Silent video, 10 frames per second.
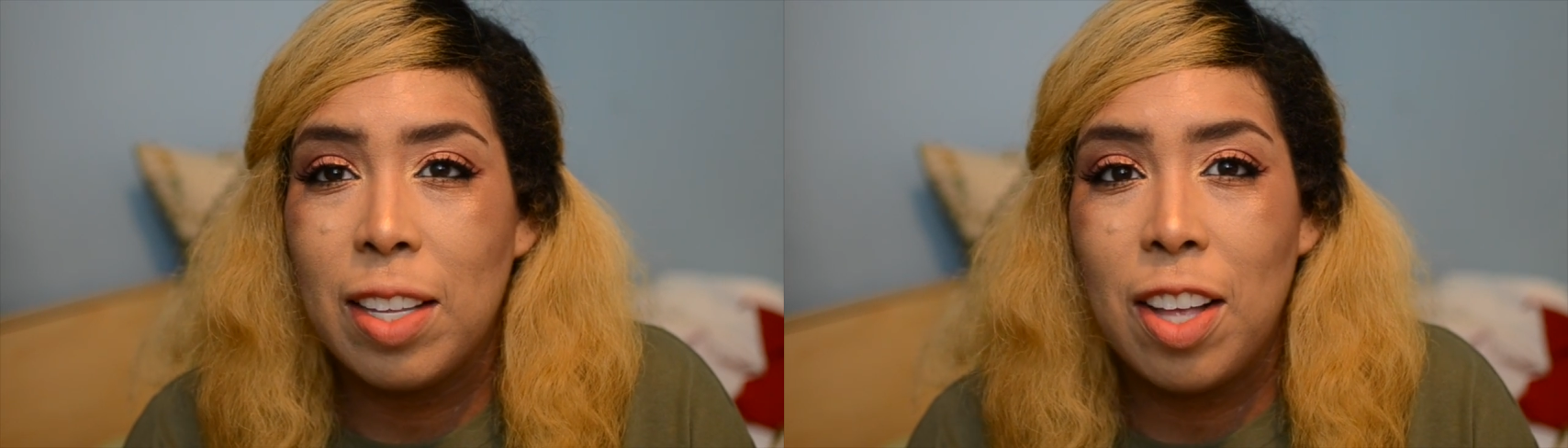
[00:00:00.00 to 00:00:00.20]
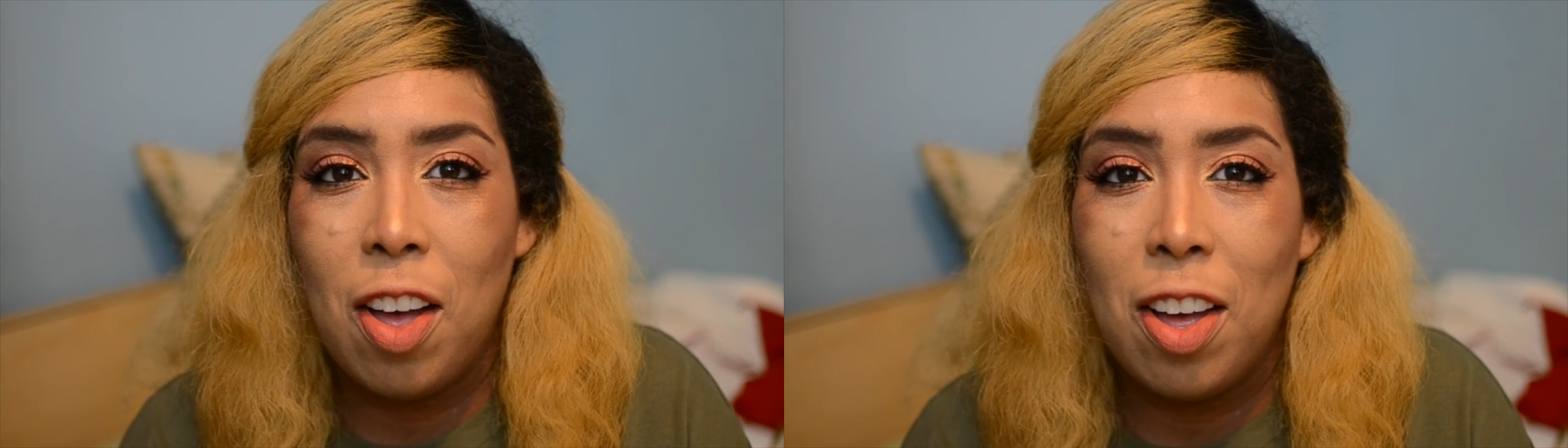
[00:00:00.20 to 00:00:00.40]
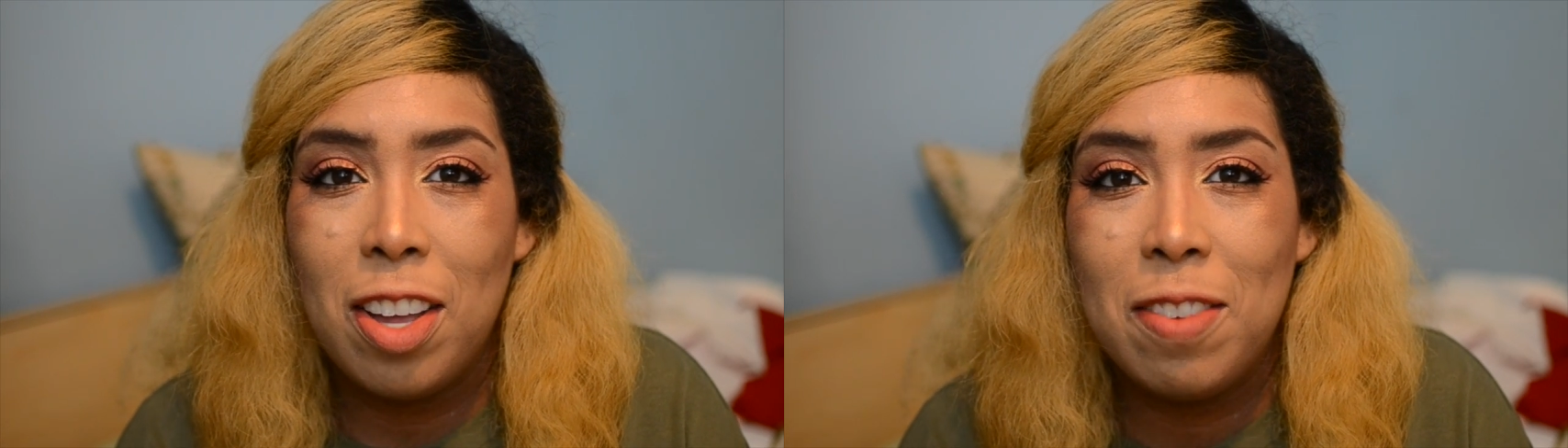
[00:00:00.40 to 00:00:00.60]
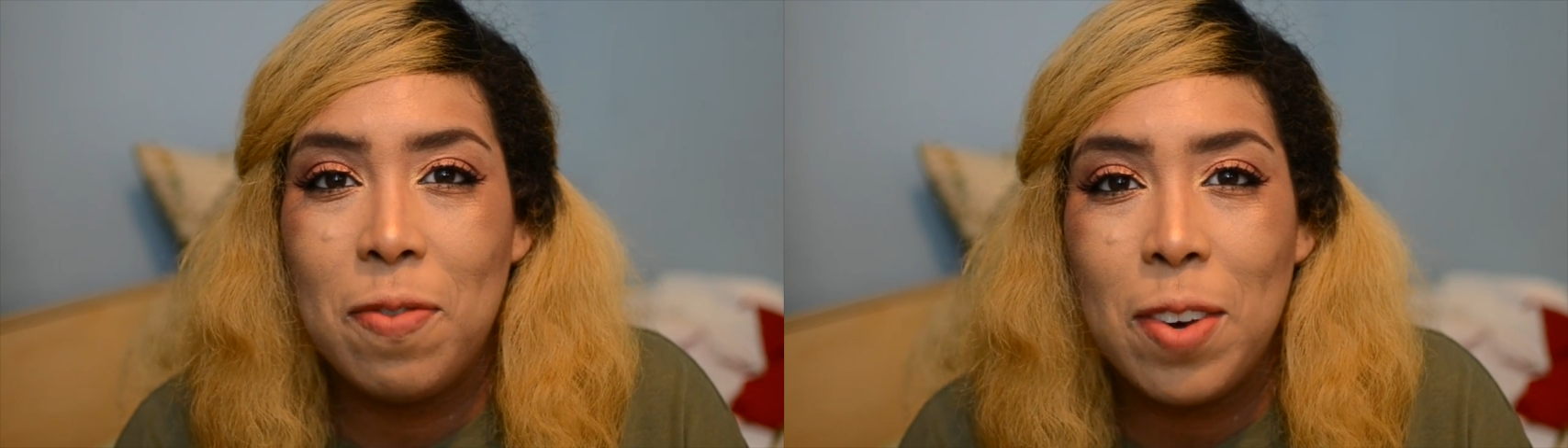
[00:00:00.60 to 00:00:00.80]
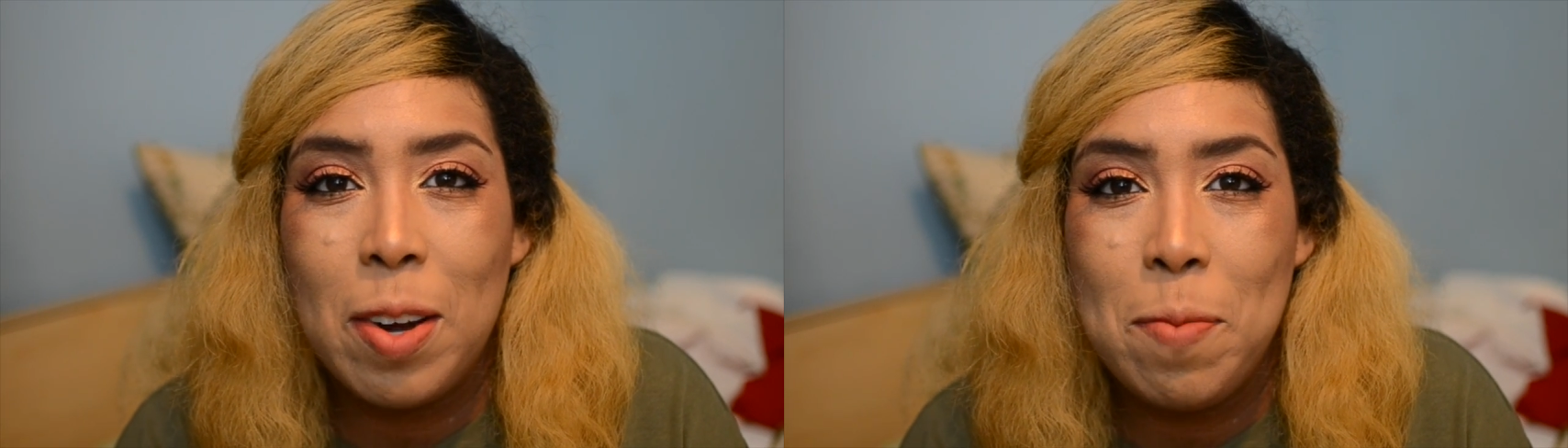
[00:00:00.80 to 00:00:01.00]
gone
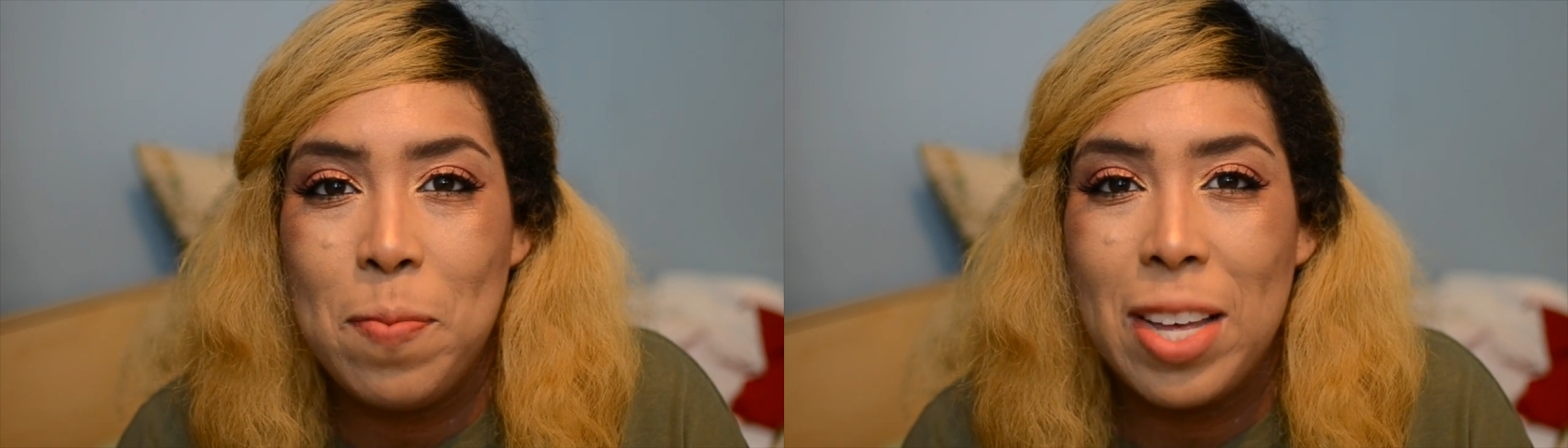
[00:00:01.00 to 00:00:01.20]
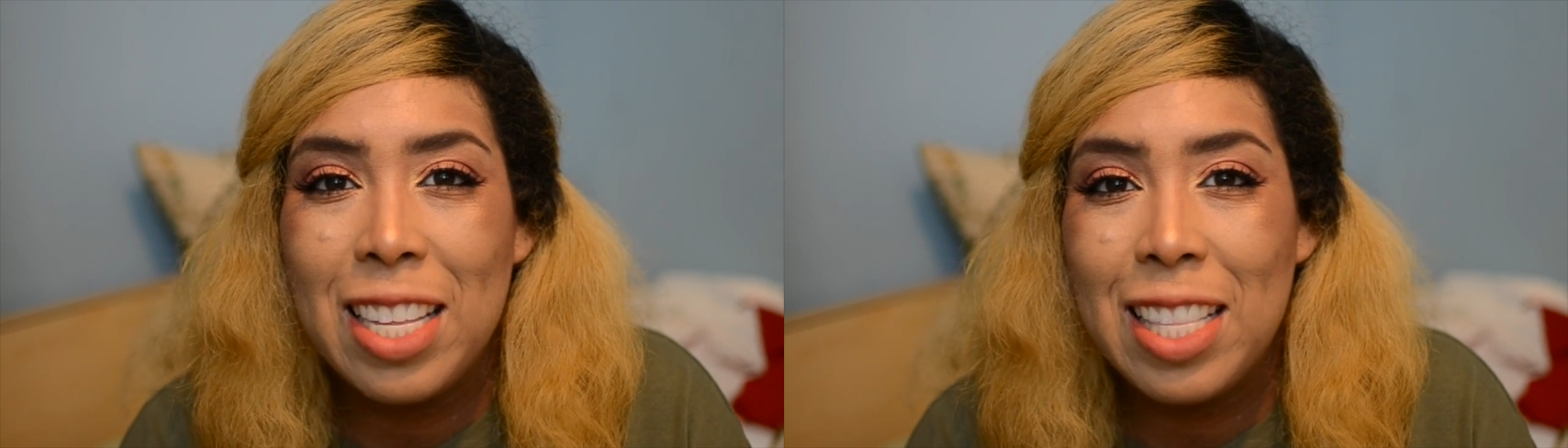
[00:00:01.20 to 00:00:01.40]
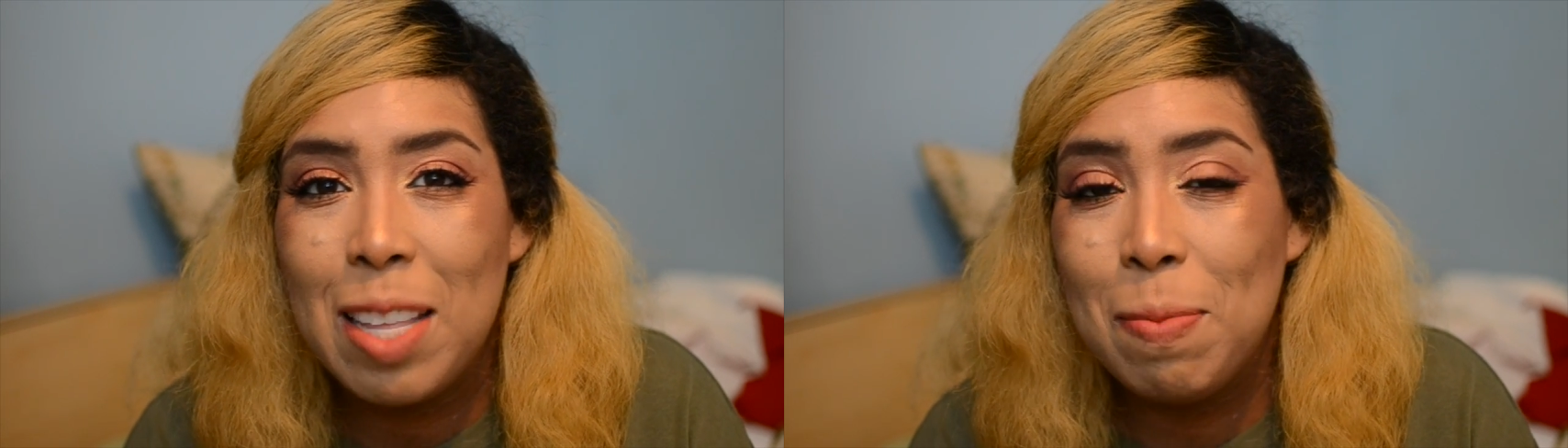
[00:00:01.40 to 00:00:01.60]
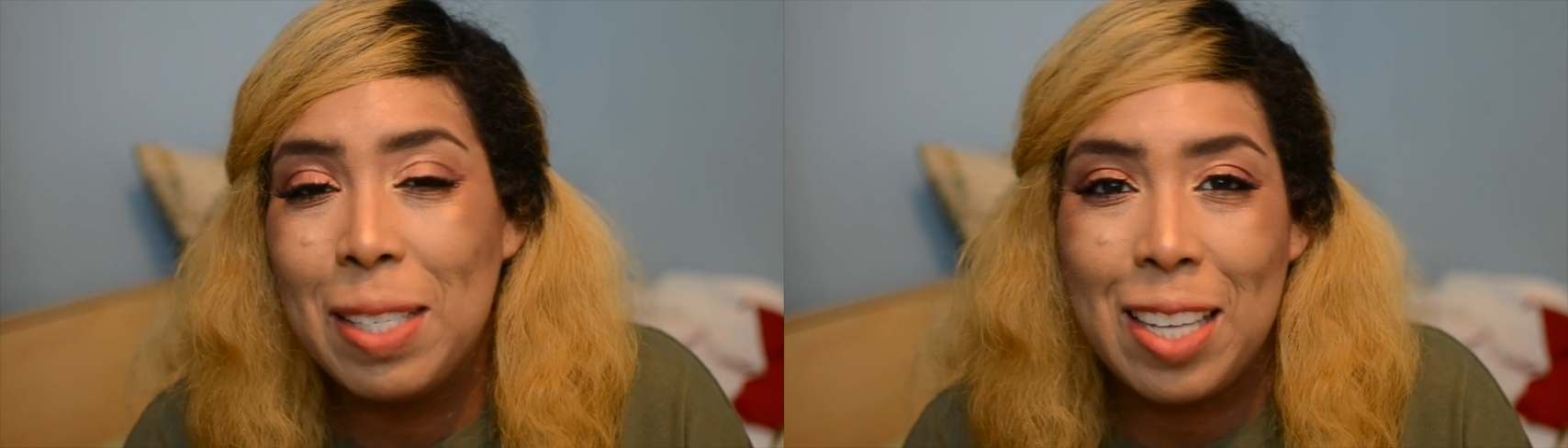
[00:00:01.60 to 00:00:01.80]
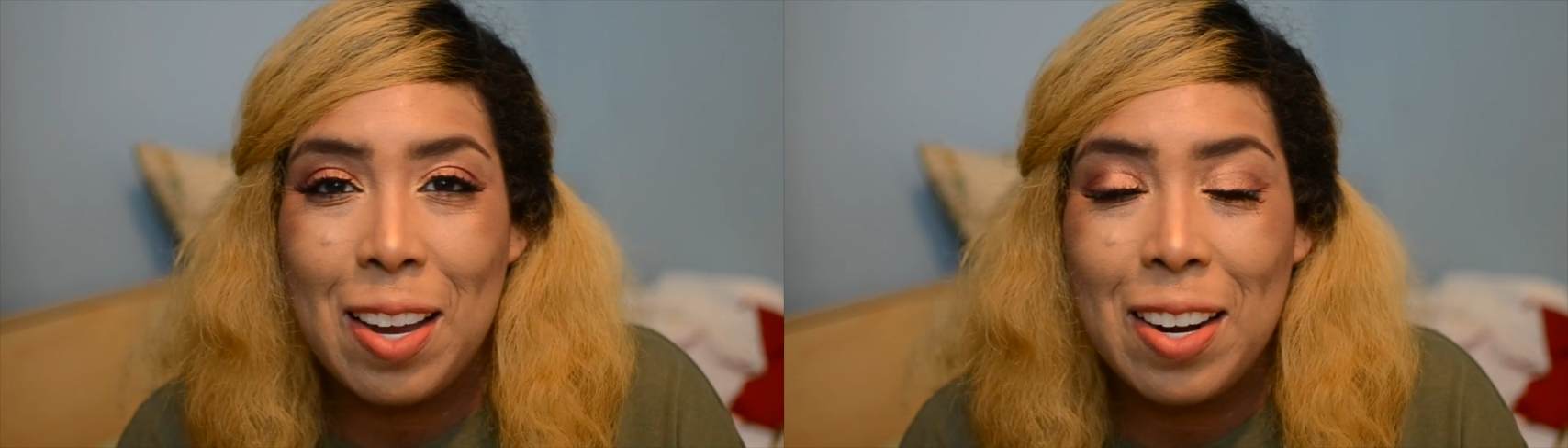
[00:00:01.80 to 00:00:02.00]
for a month. I'm
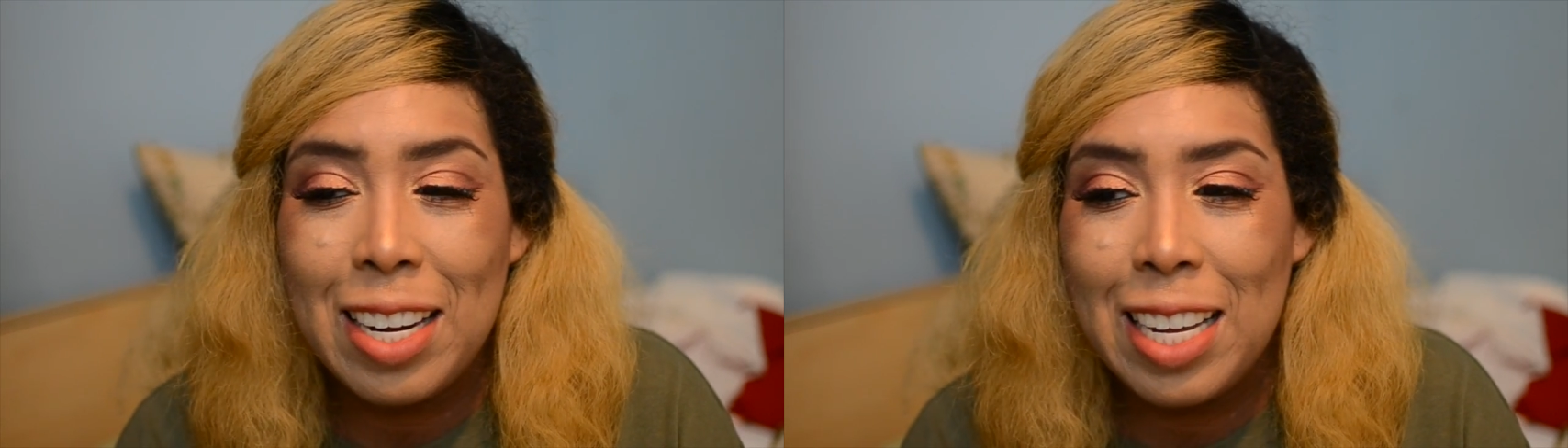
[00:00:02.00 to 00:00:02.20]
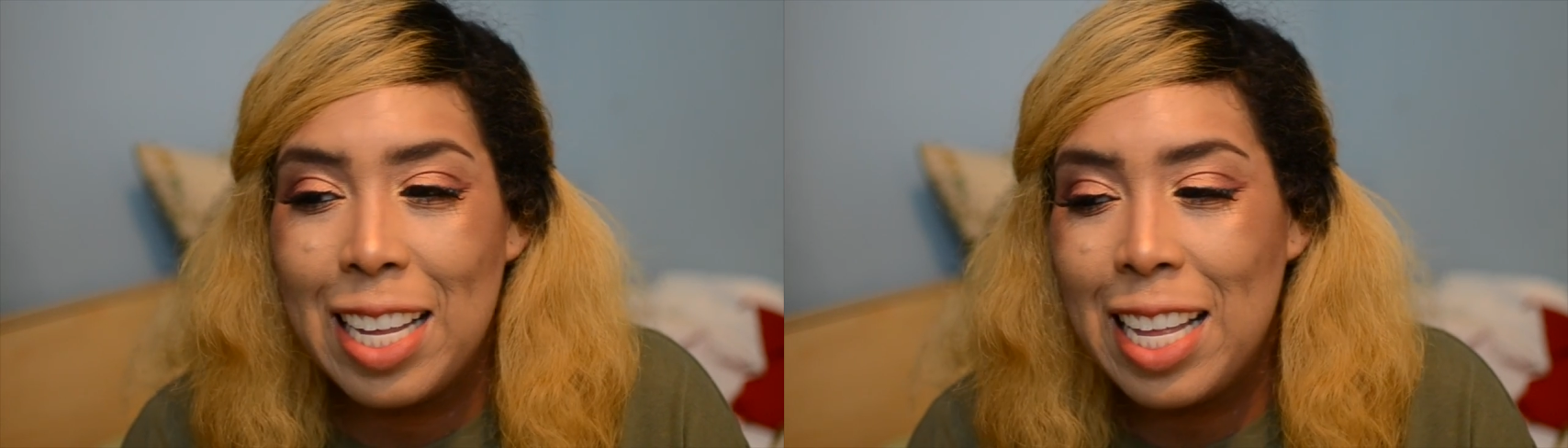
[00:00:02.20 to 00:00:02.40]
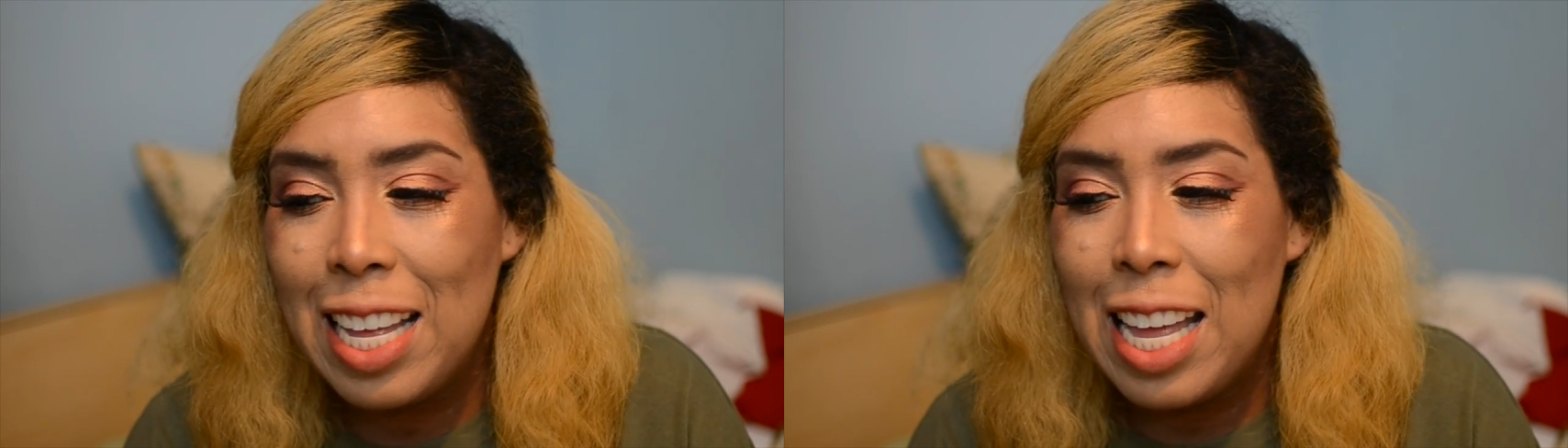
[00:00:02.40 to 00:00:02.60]
sorry.